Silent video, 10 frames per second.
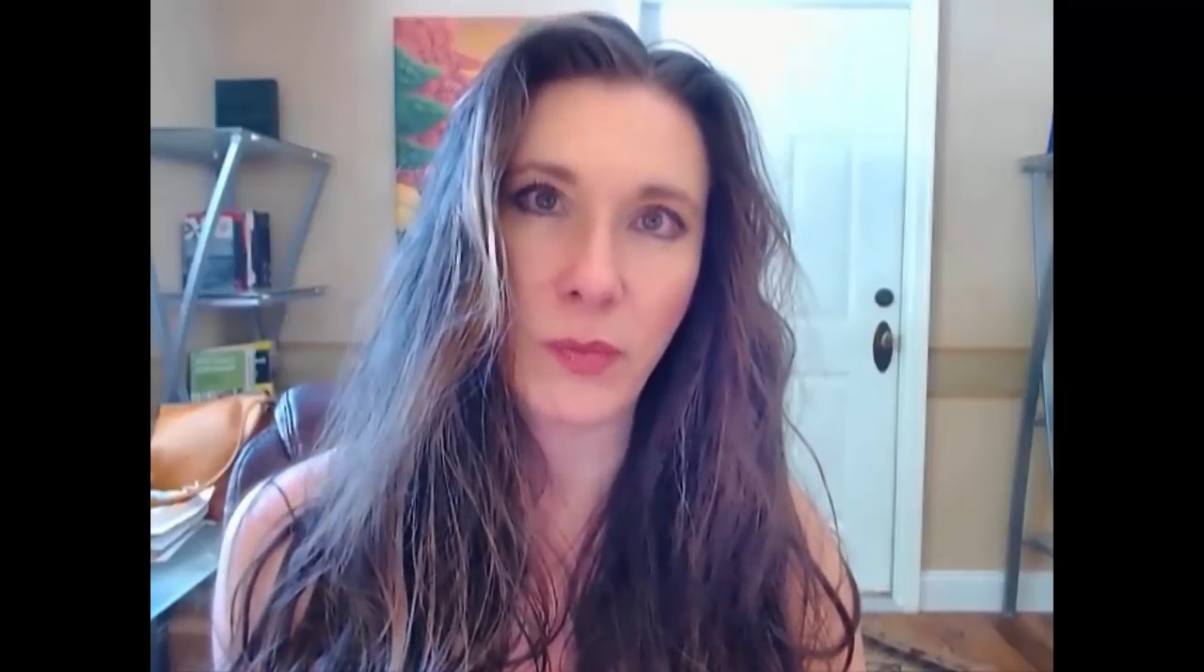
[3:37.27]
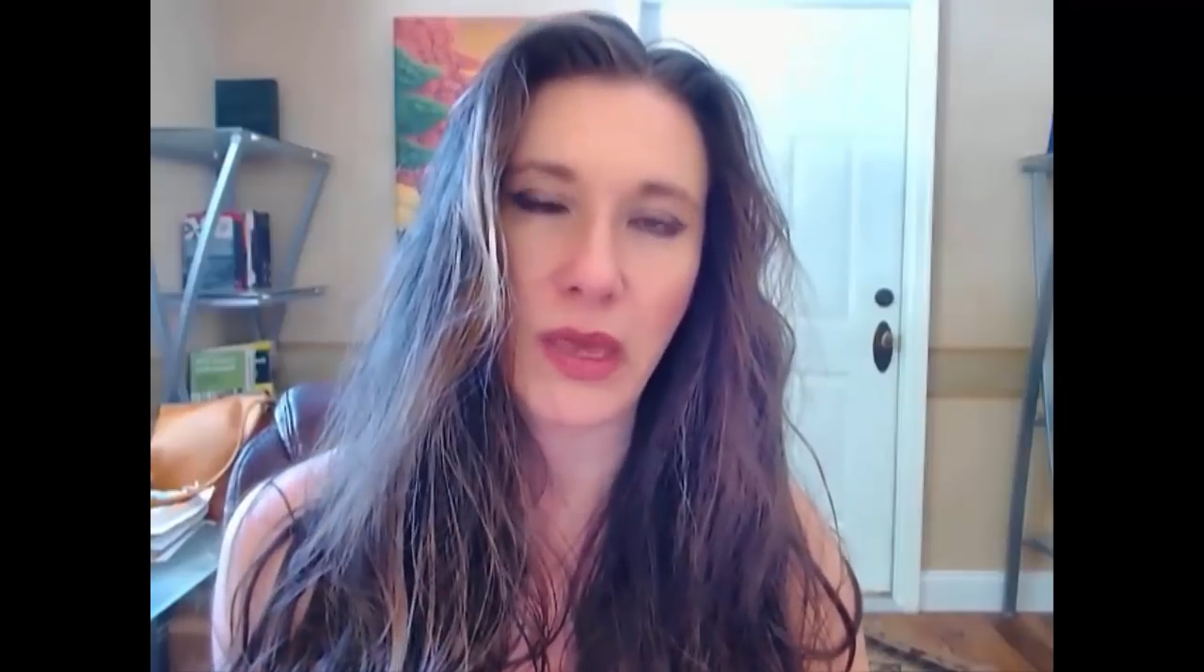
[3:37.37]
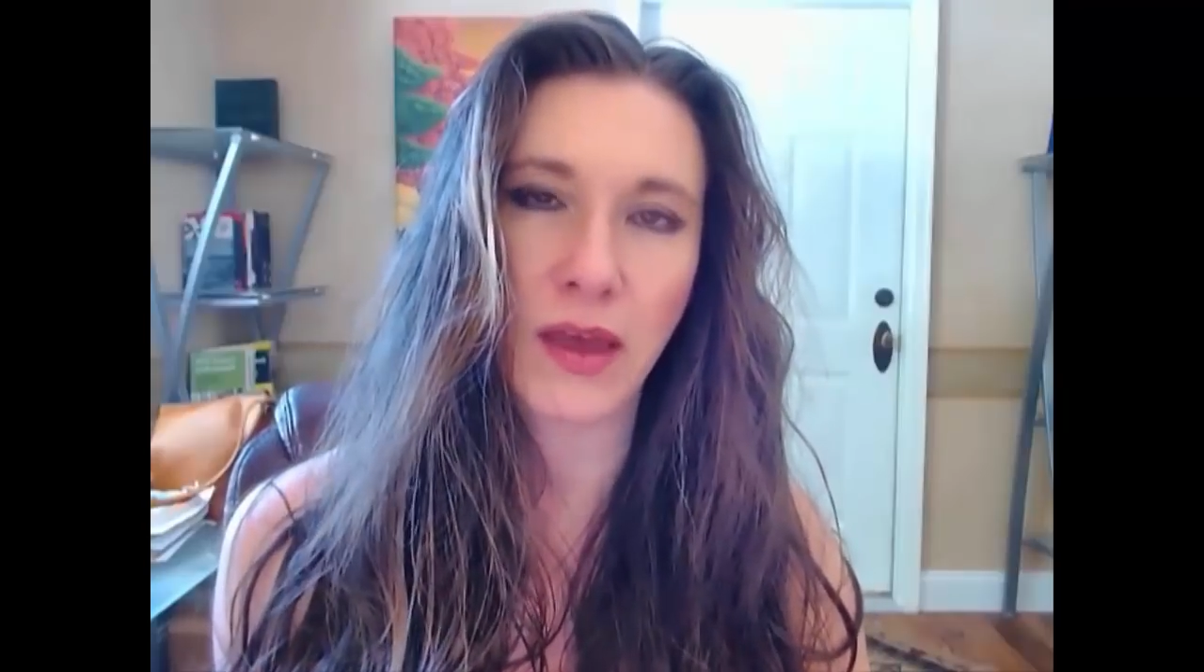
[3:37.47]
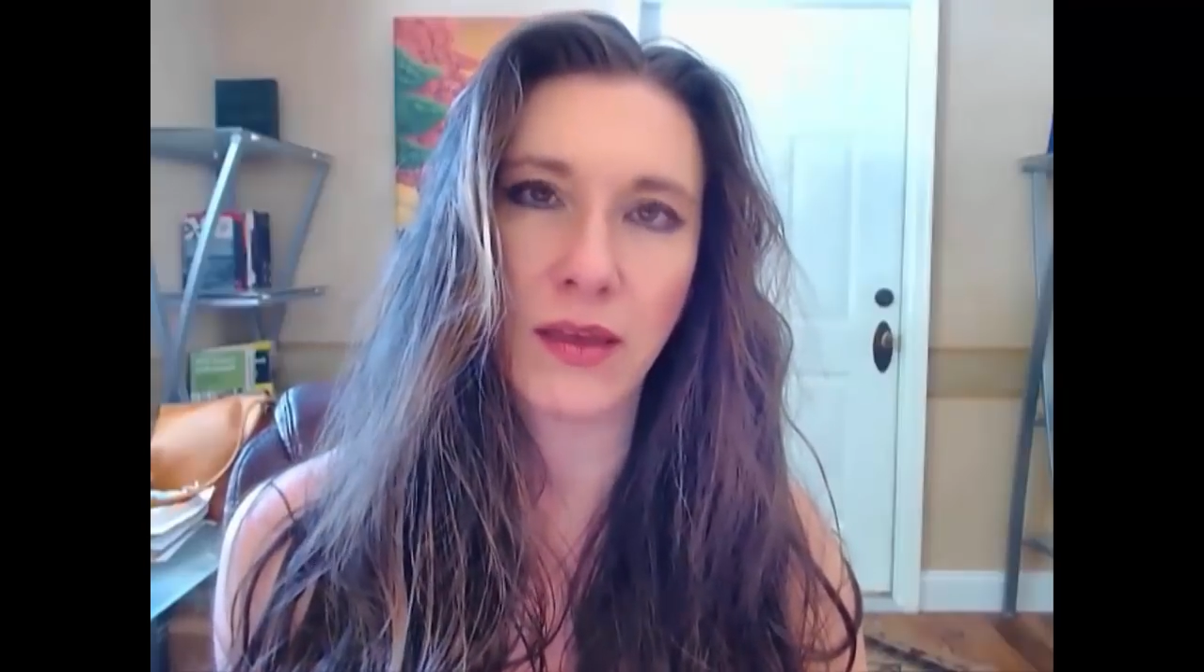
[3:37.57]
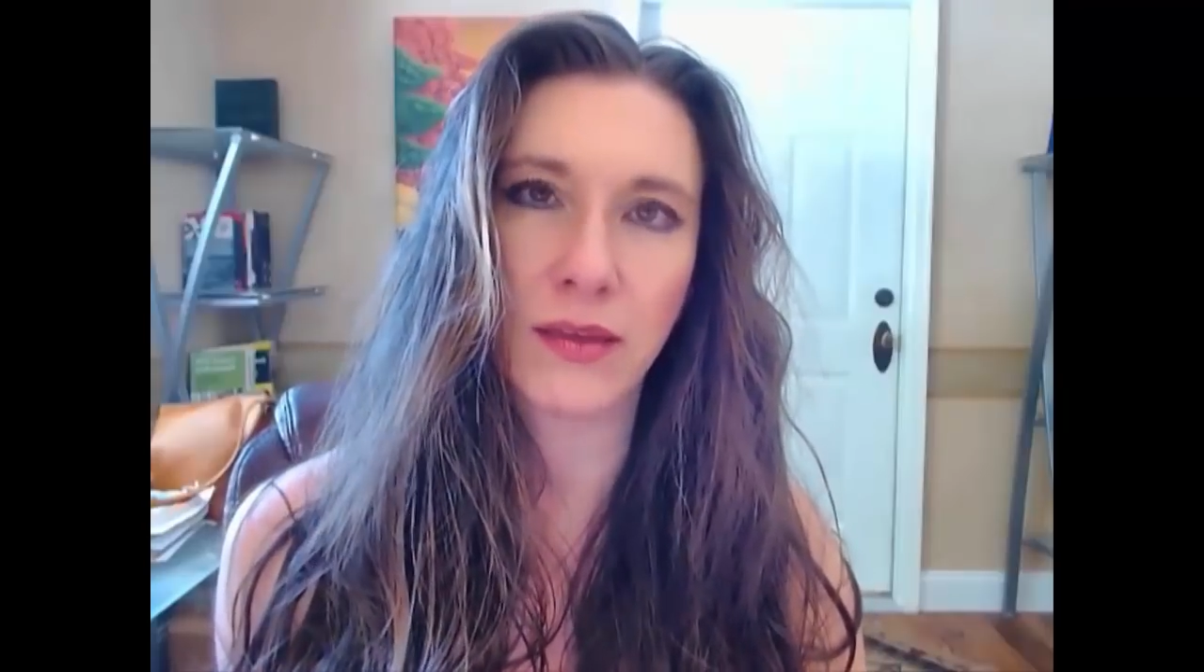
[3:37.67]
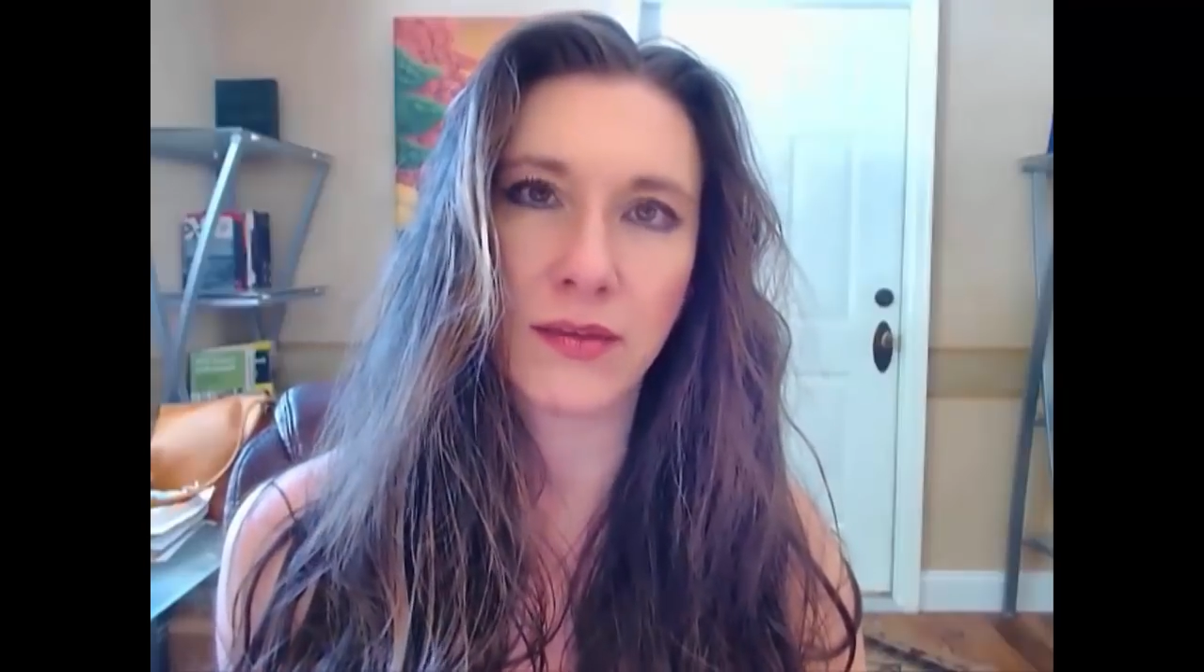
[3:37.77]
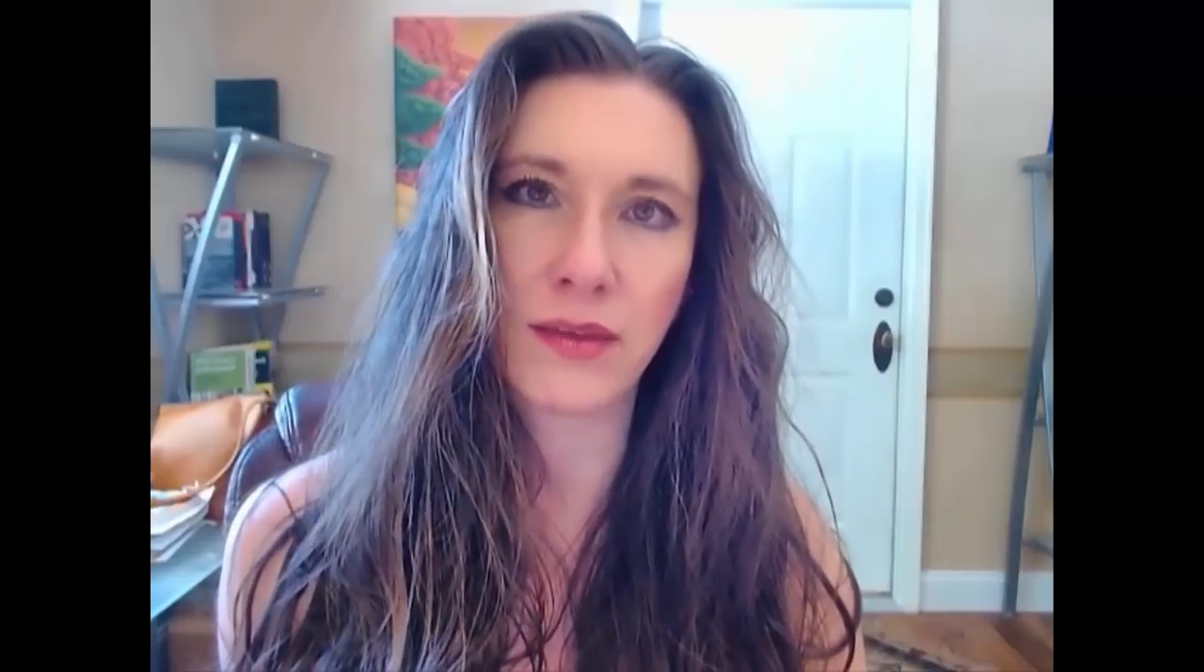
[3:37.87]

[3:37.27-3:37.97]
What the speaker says: because